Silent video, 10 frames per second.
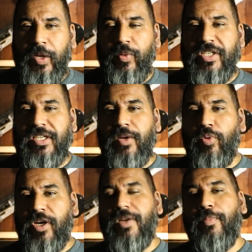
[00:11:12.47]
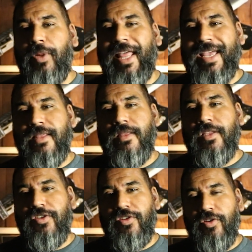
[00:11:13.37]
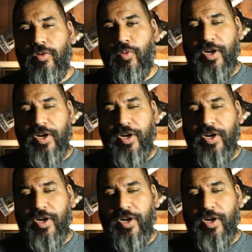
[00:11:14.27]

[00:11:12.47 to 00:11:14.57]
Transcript: we said we're going to blend the two.